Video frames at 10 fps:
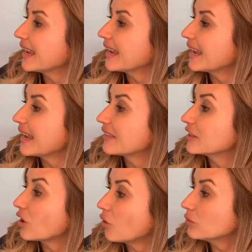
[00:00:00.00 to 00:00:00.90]
and
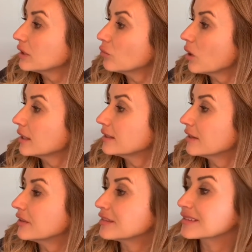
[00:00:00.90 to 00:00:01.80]
the only one
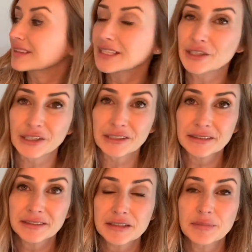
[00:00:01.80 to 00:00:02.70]
of his litter
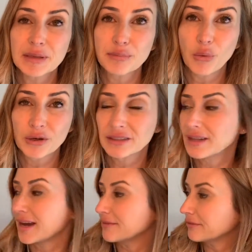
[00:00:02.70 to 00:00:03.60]
to be born
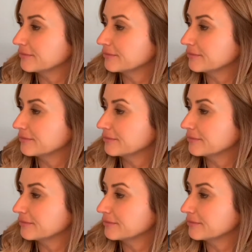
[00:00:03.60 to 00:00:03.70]
alive.